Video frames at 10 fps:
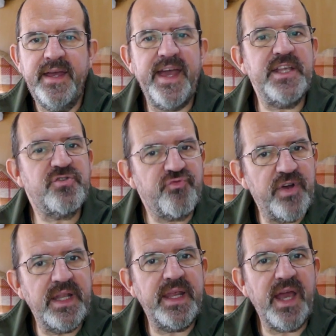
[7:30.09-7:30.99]
it's
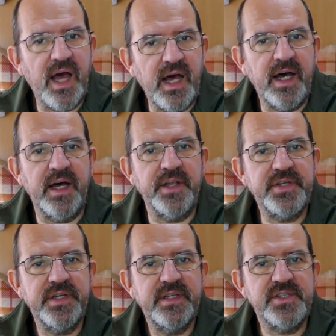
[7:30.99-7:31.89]
really hard
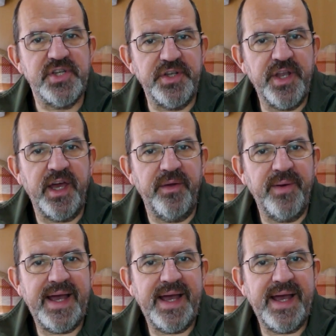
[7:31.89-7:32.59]
to know